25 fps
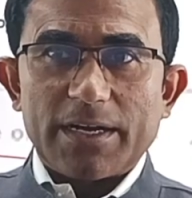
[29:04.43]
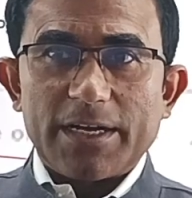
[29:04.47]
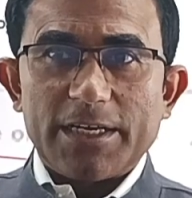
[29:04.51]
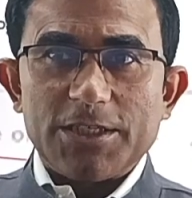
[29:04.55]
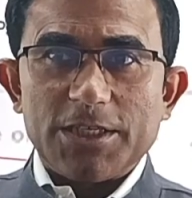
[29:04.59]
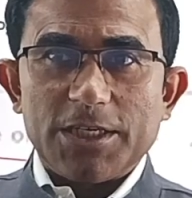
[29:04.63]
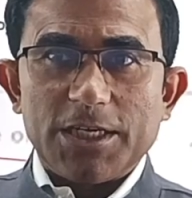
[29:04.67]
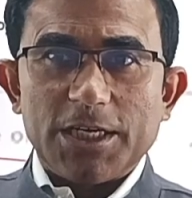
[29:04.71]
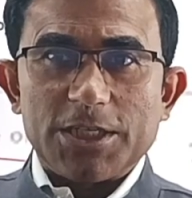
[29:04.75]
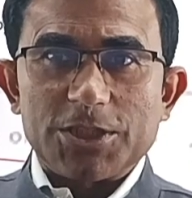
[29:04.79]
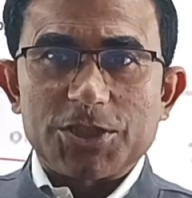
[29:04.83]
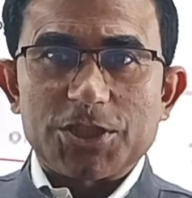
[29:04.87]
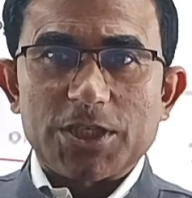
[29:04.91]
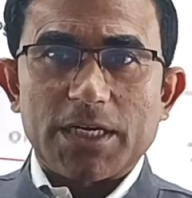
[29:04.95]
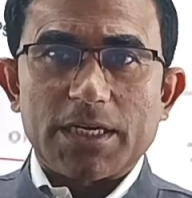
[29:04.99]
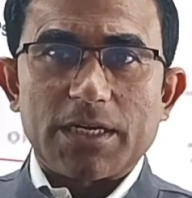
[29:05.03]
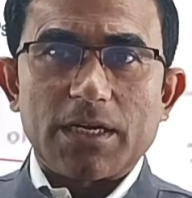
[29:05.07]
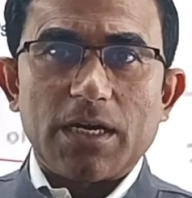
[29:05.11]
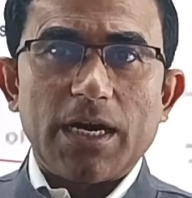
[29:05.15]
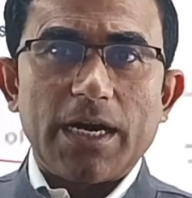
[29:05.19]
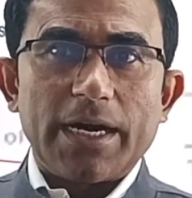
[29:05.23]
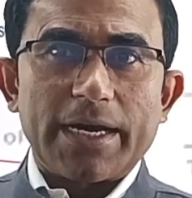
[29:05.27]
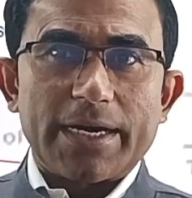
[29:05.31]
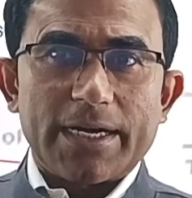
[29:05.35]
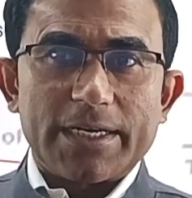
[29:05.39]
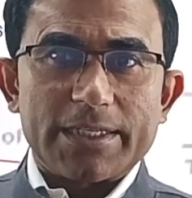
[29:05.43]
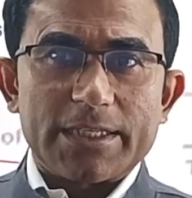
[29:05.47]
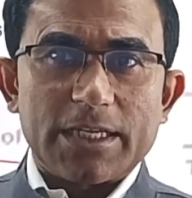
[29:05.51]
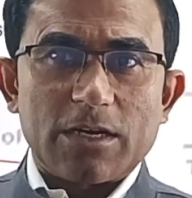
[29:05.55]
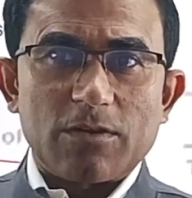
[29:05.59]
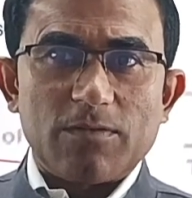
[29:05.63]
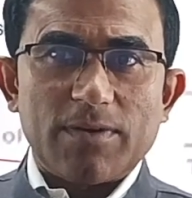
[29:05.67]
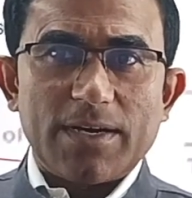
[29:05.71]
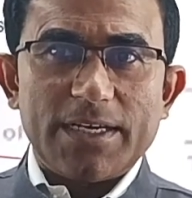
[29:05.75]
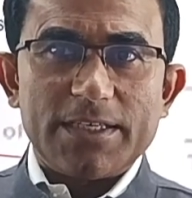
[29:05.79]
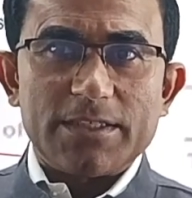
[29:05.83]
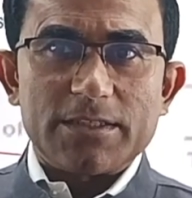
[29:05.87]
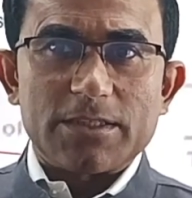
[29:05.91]
resignation or
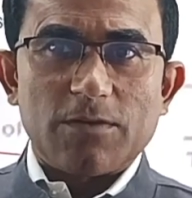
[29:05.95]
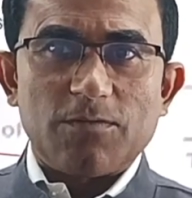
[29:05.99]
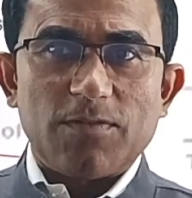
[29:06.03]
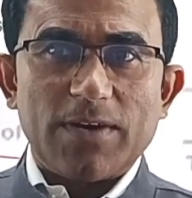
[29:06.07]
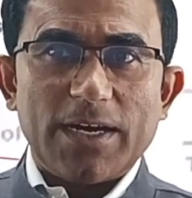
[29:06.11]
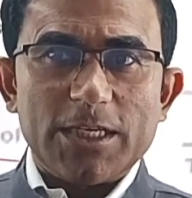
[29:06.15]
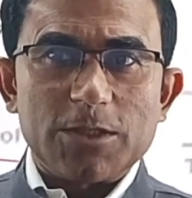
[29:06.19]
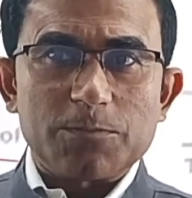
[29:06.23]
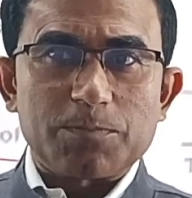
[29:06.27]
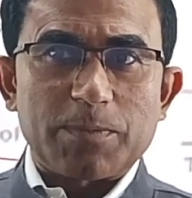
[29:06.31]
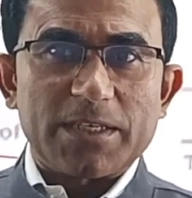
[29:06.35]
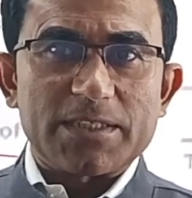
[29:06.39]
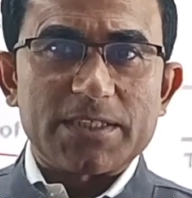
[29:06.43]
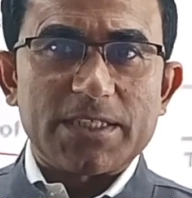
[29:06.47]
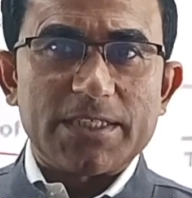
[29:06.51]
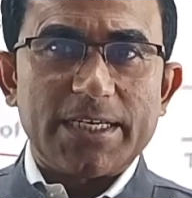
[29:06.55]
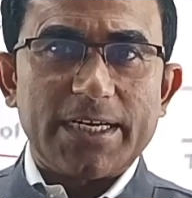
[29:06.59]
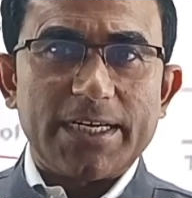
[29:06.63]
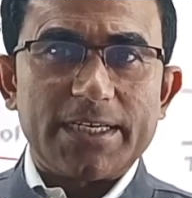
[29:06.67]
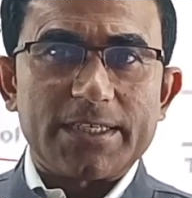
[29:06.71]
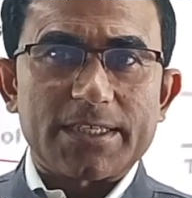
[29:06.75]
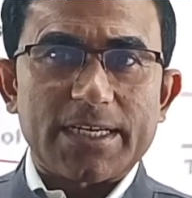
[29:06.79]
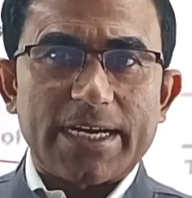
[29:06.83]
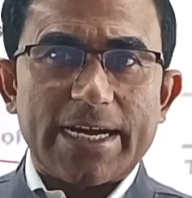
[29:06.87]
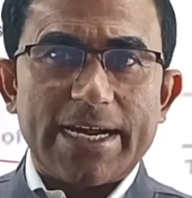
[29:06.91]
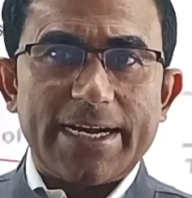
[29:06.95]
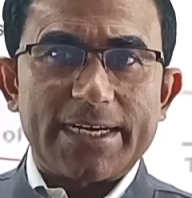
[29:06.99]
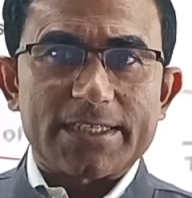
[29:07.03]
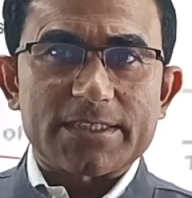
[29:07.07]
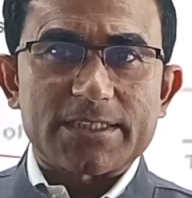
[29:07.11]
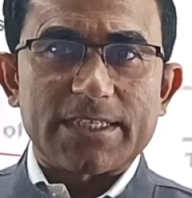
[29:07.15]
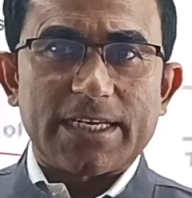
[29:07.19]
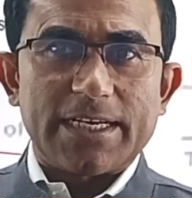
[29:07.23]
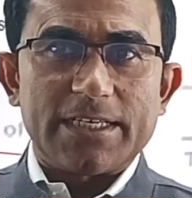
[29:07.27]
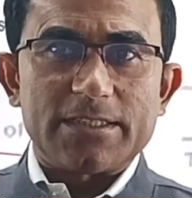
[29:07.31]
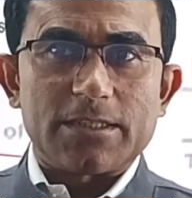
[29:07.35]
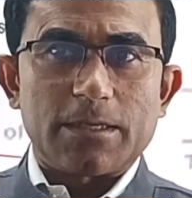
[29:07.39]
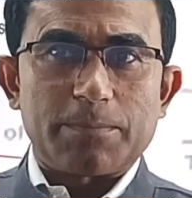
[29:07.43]
otherwise, the Vice President acts
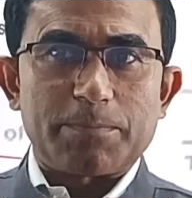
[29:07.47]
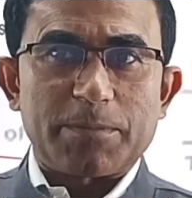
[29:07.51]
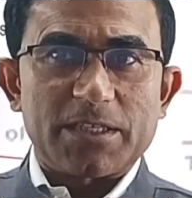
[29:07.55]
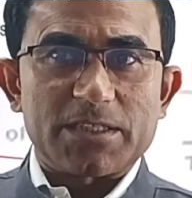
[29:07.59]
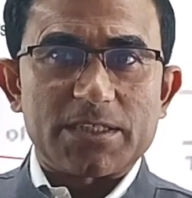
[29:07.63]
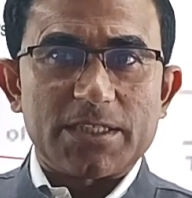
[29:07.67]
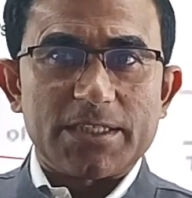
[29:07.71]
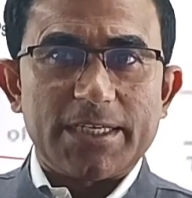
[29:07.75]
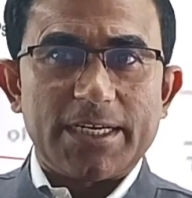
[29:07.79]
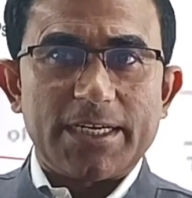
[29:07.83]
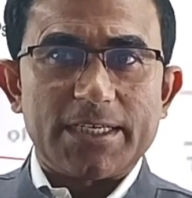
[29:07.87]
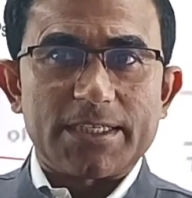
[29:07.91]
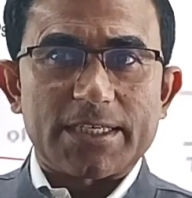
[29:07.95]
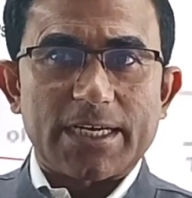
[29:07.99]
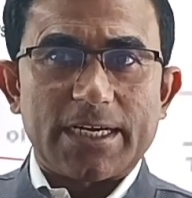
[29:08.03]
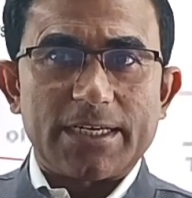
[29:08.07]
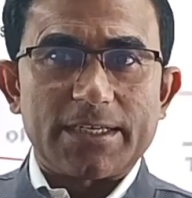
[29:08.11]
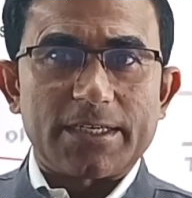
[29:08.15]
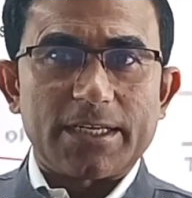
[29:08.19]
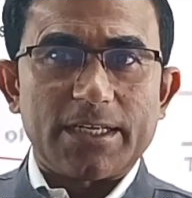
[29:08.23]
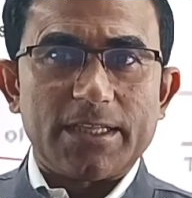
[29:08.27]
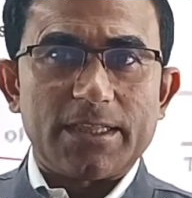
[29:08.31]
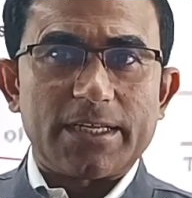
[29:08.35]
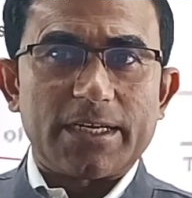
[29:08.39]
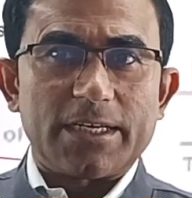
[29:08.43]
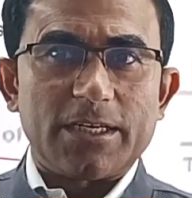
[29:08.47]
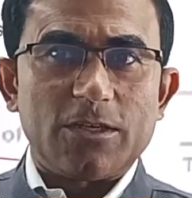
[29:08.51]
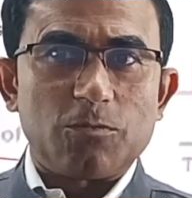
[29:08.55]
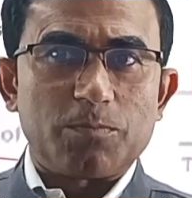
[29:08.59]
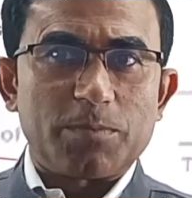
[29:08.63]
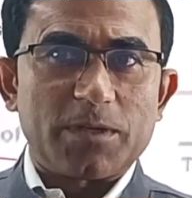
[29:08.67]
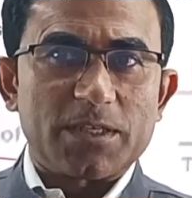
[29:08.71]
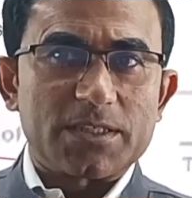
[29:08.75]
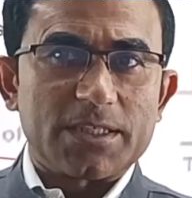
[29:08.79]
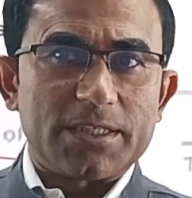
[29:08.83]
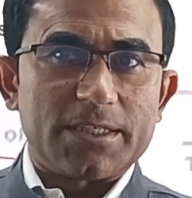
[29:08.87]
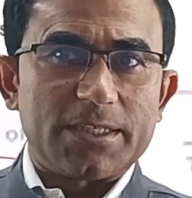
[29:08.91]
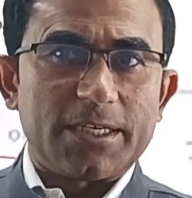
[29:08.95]
as the President until the new
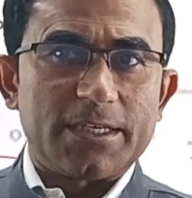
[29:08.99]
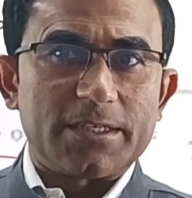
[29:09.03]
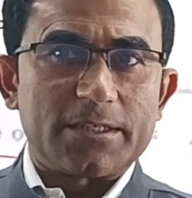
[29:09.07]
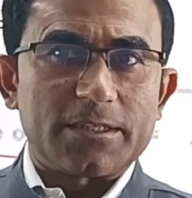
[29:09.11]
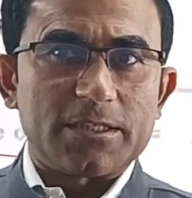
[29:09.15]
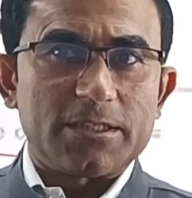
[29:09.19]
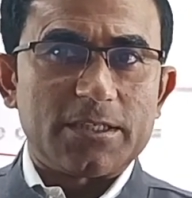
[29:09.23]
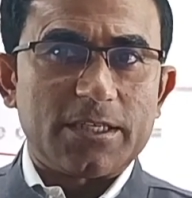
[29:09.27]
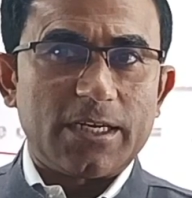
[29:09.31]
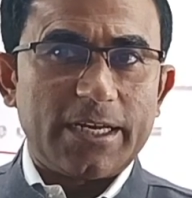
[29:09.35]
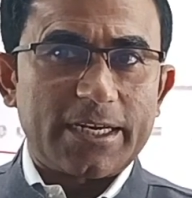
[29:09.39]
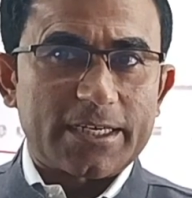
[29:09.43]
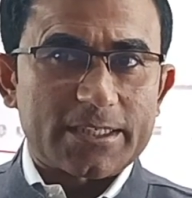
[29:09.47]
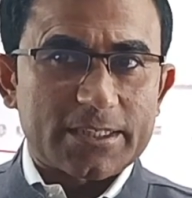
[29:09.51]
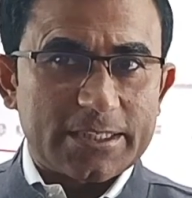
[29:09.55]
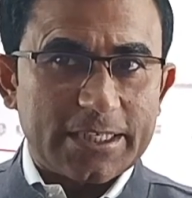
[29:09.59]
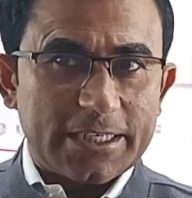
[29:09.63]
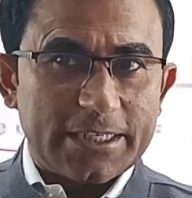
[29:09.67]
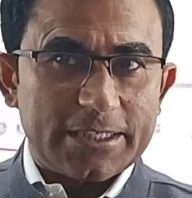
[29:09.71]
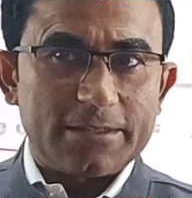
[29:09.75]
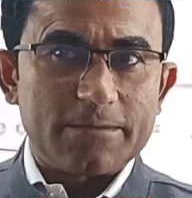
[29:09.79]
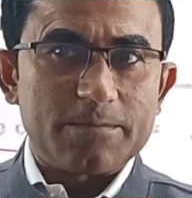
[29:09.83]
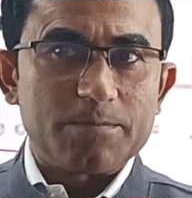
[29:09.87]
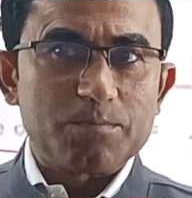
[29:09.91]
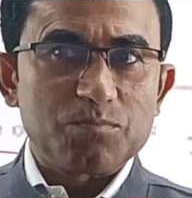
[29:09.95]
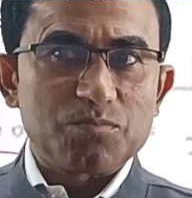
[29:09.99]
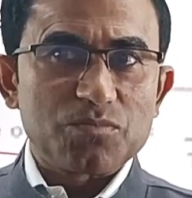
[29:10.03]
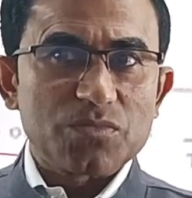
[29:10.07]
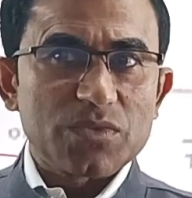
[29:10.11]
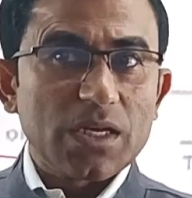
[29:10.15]
President is elected.